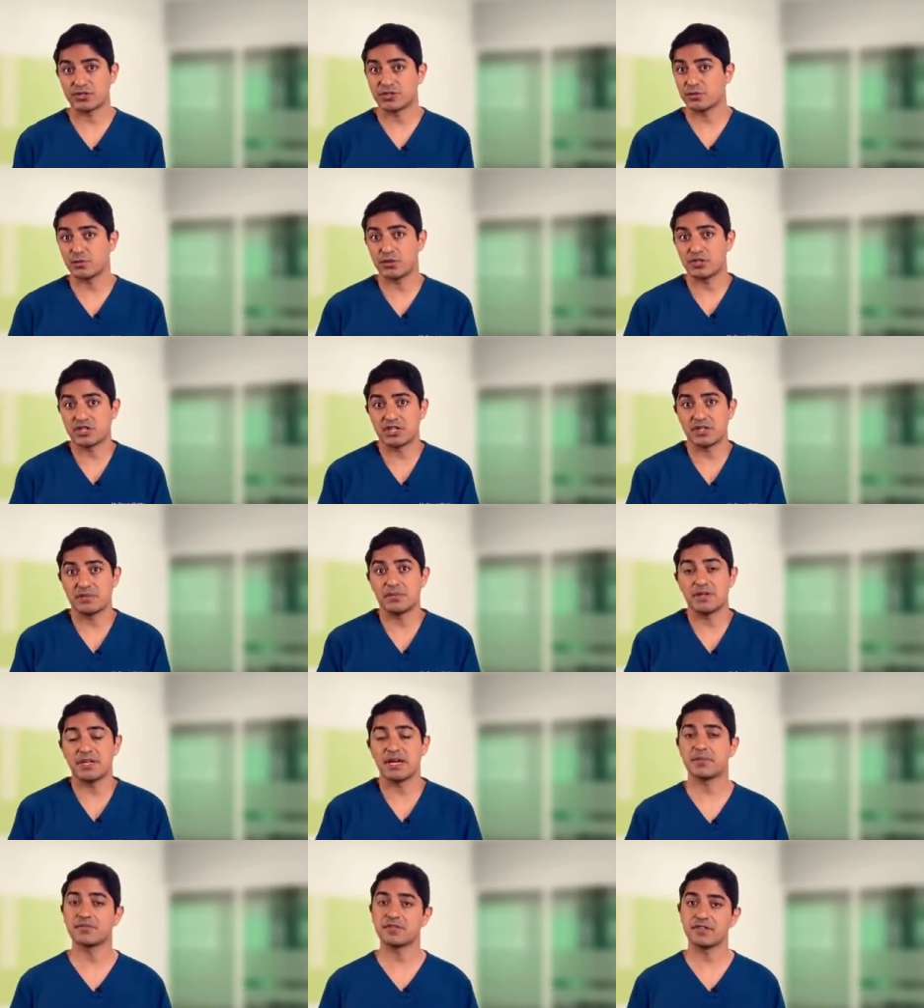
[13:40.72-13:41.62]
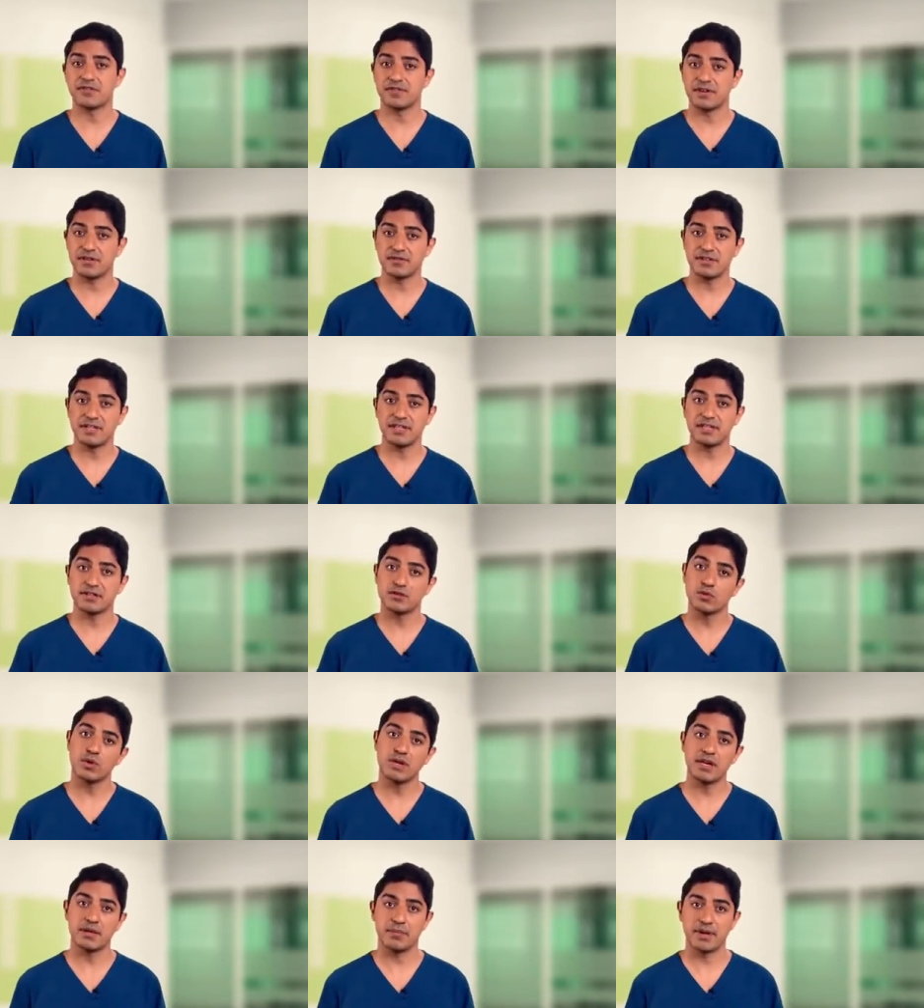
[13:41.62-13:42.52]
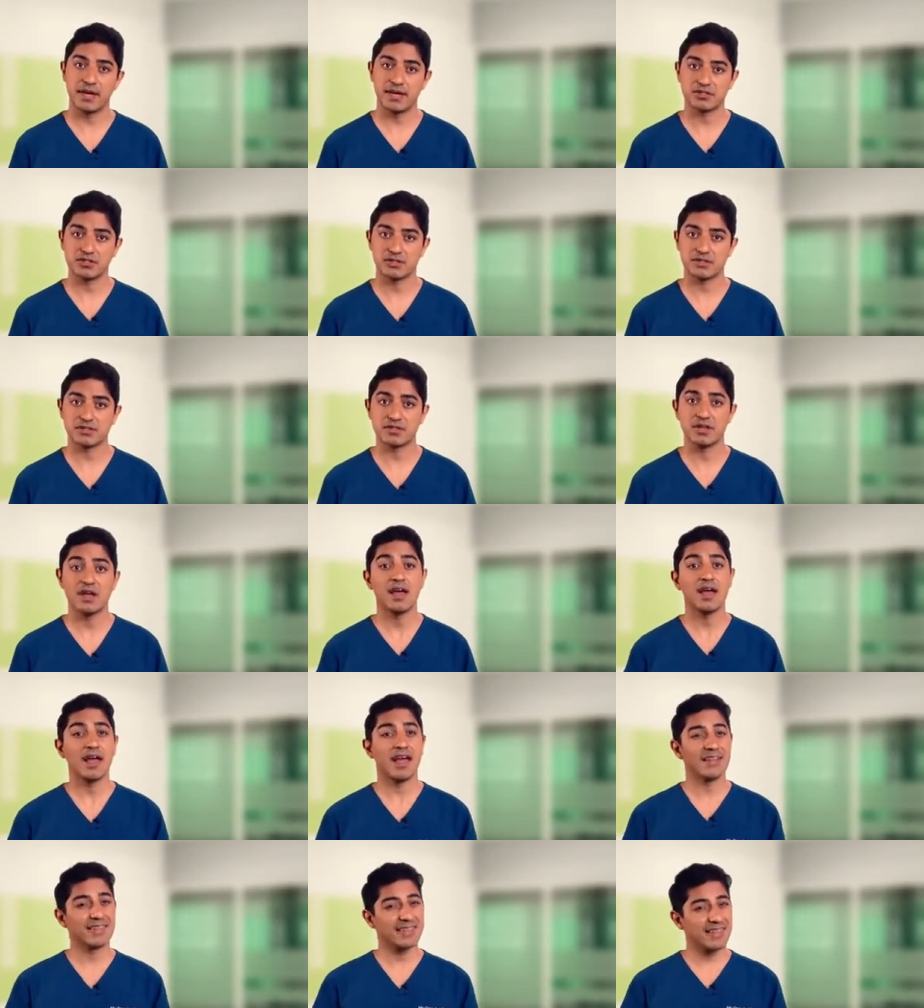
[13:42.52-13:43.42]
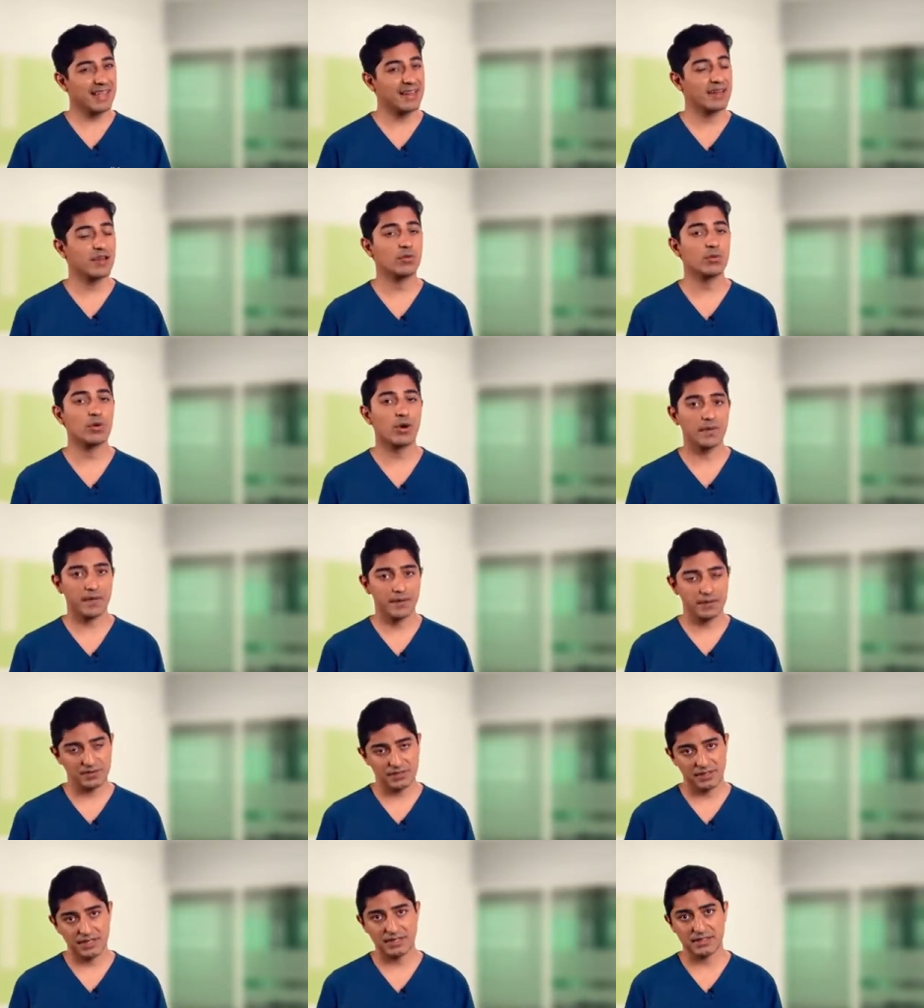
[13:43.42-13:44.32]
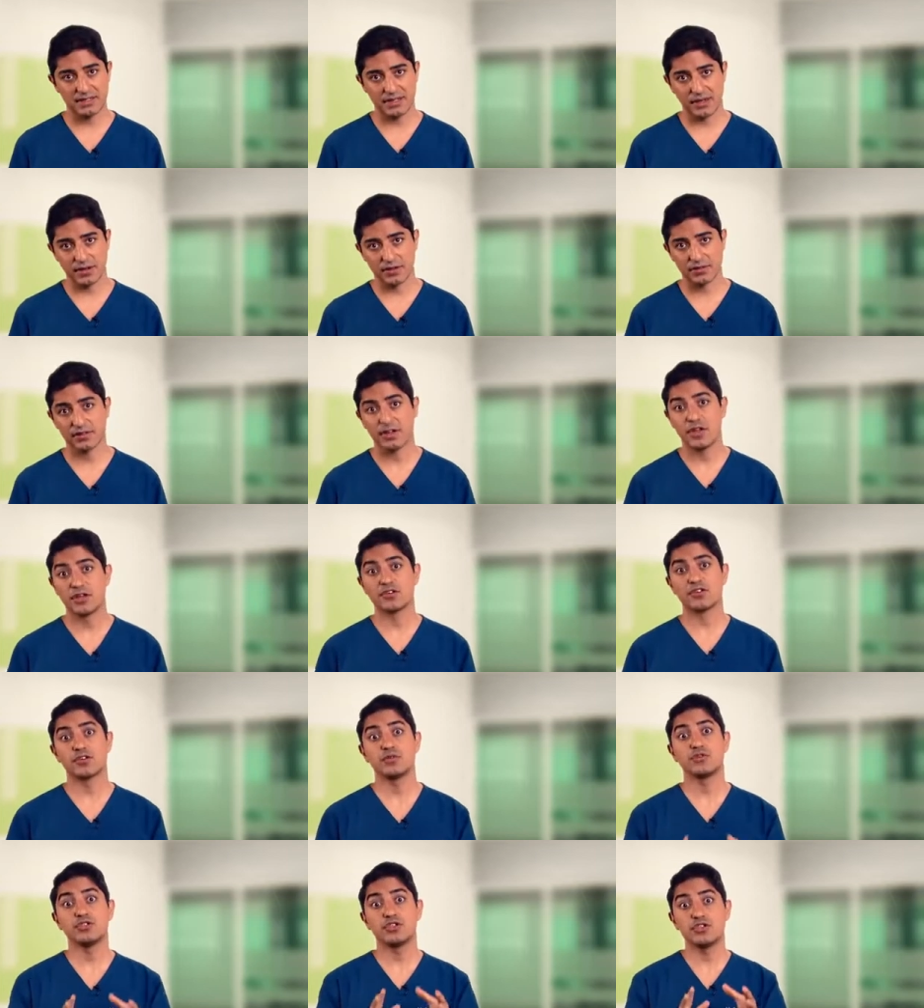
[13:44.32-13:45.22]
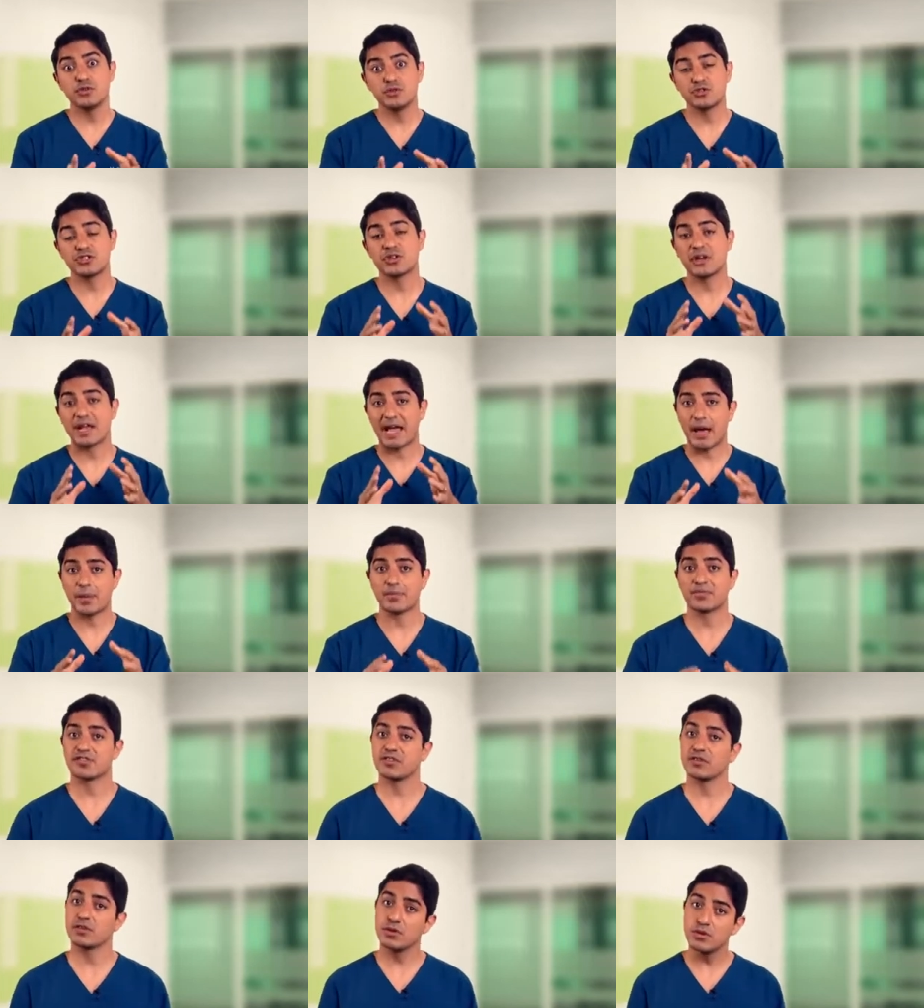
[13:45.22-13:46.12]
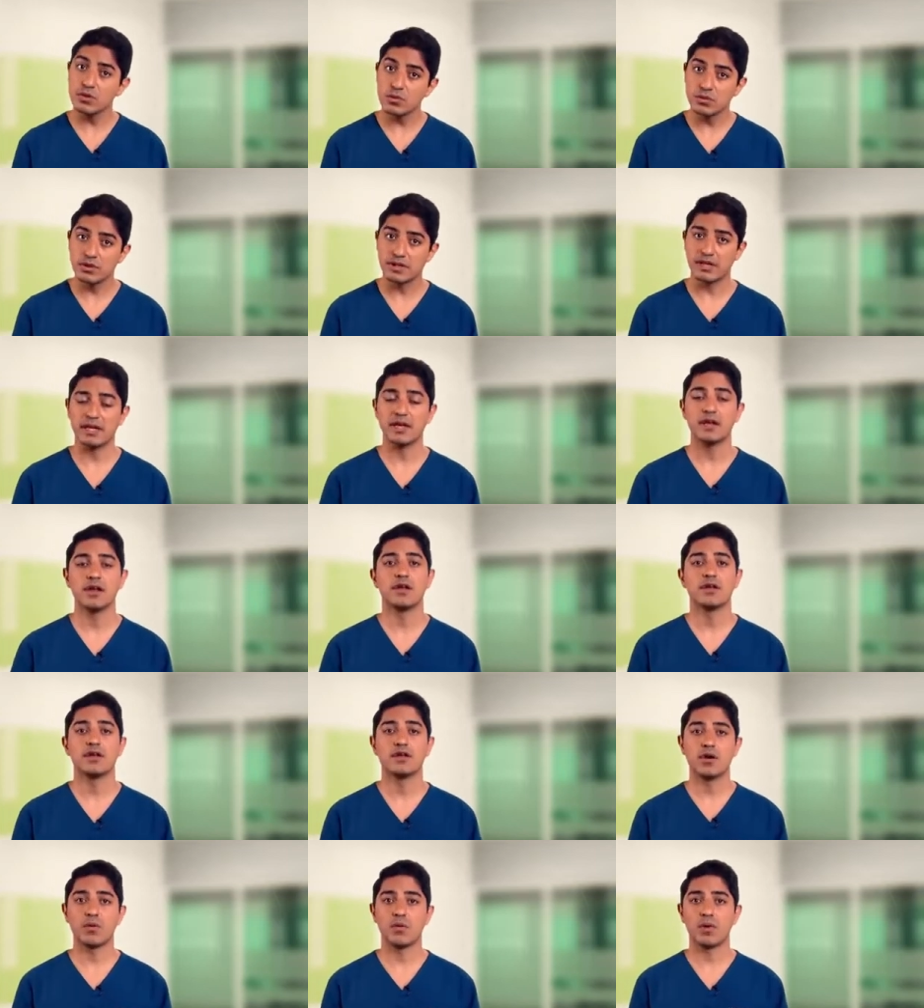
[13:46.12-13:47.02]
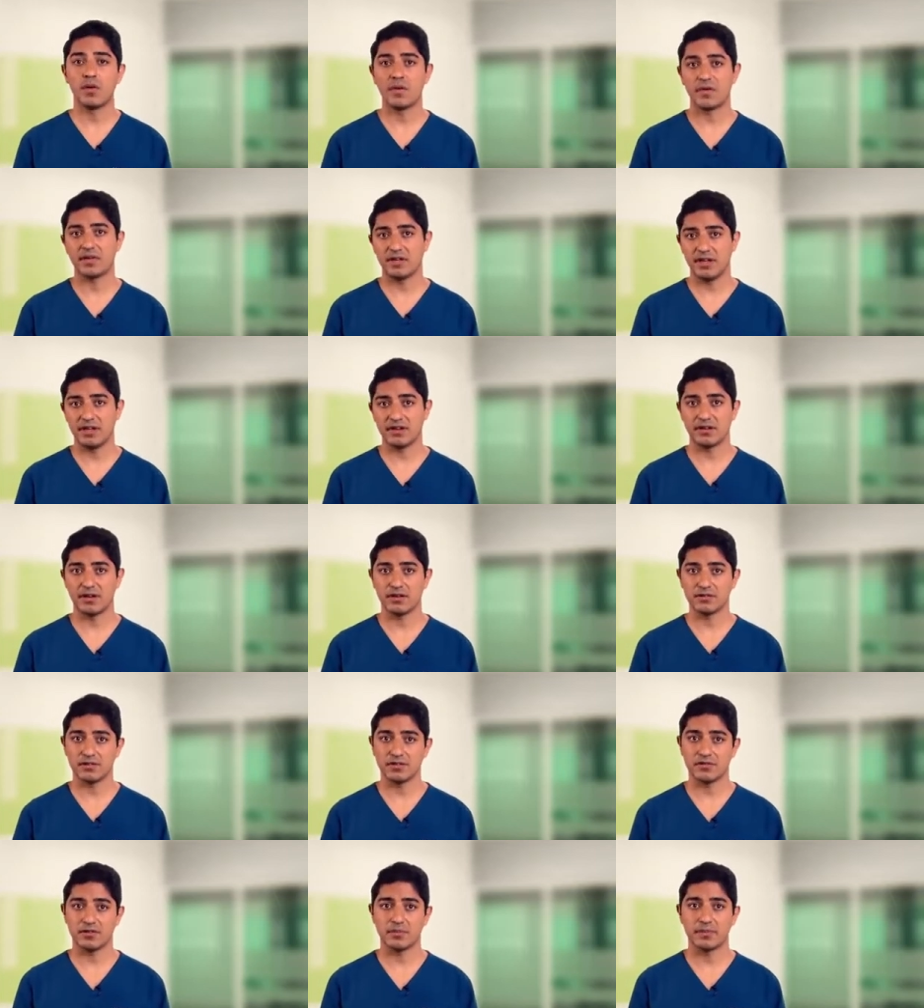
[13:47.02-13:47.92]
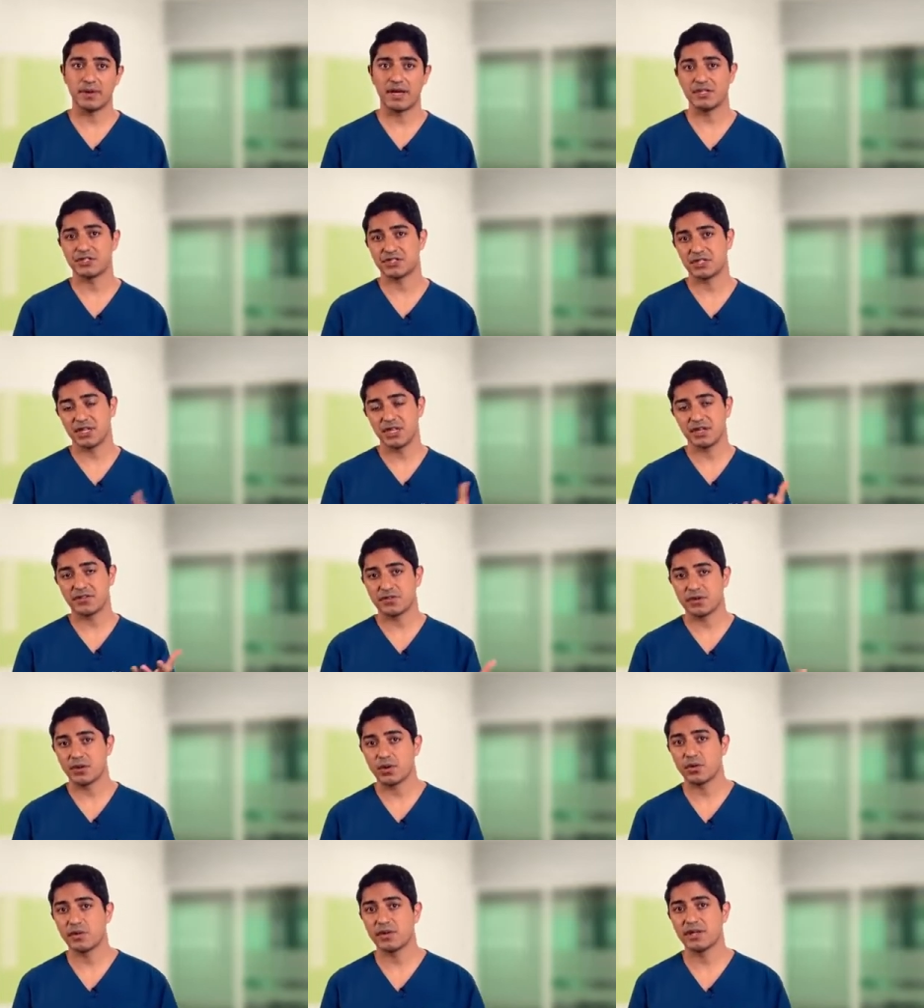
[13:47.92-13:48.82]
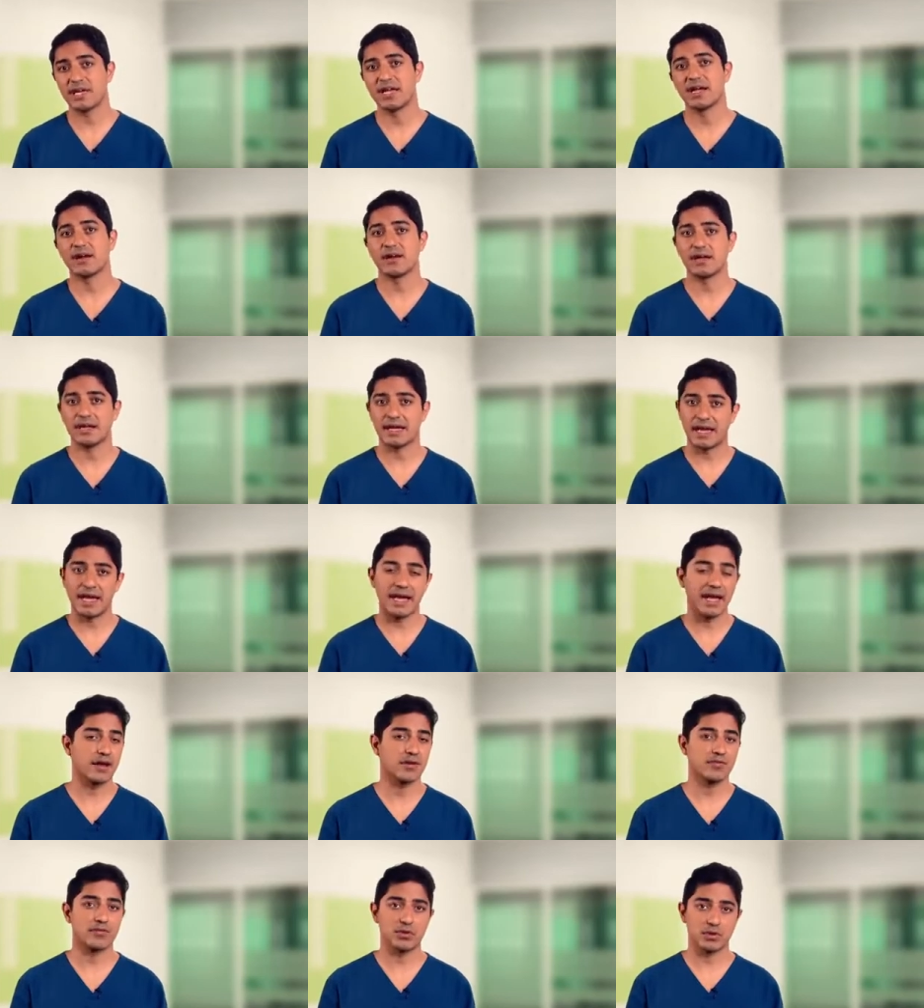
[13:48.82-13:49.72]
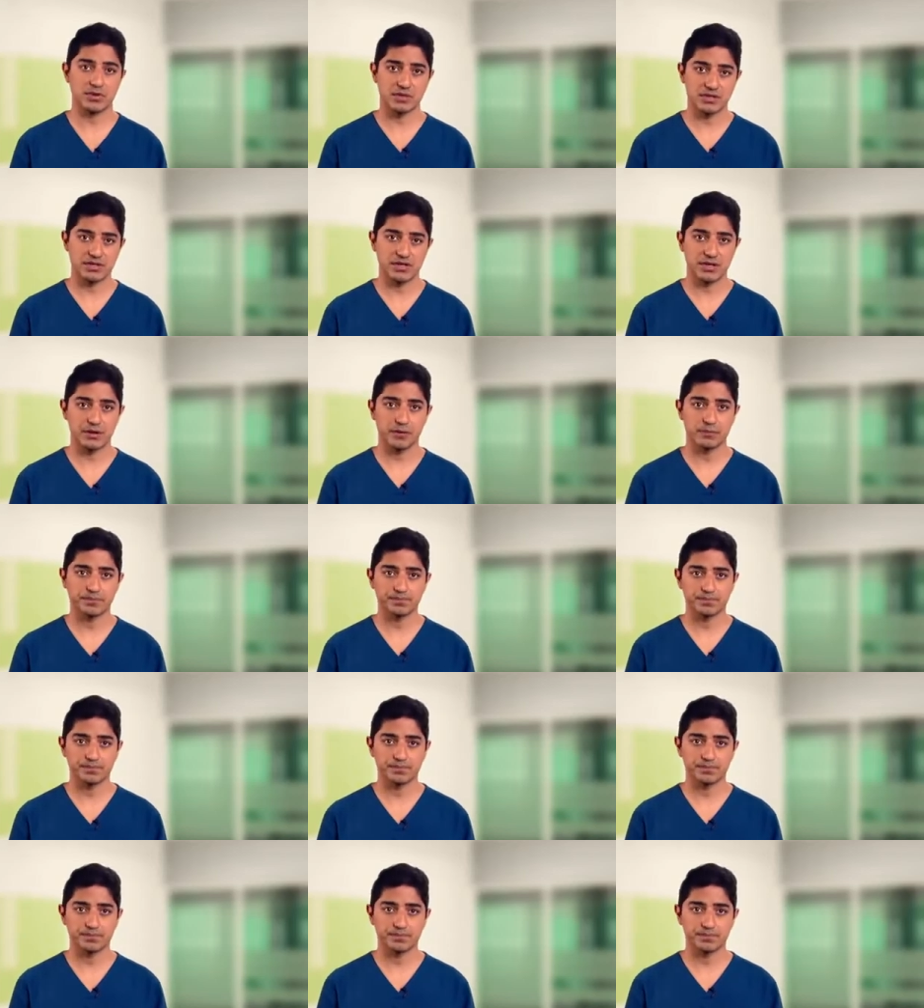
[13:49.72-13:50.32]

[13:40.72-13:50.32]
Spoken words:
which can be up to 15 to 20 patients. And they know all those details. So you should absolutely know all the details of your patient if you're only carrying a handful or so.